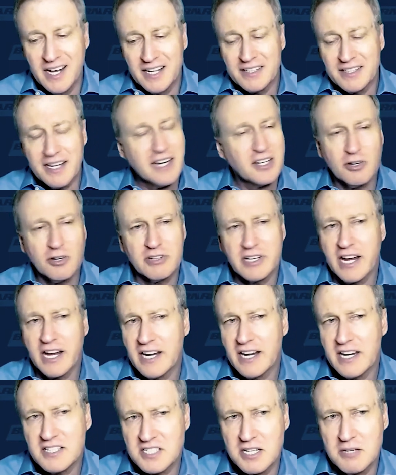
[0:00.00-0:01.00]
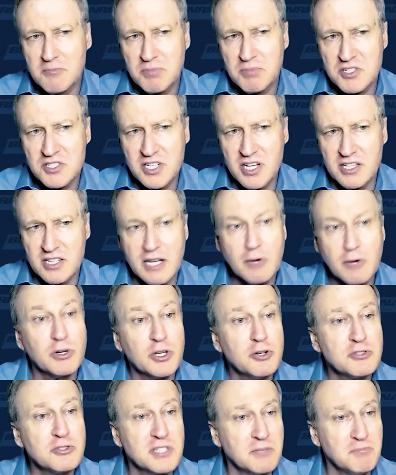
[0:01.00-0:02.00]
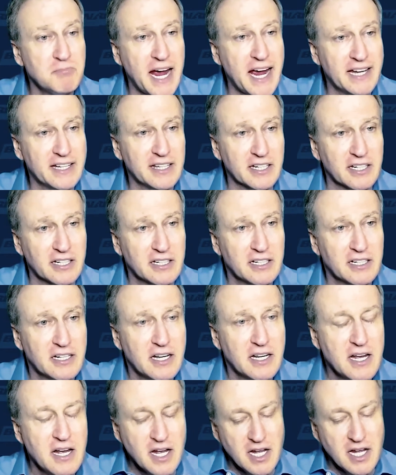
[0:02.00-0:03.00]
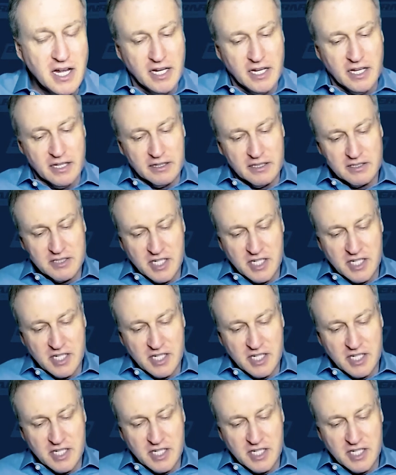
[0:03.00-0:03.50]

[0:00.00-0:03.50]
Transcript: Nike only had 18%. They were losing badly. The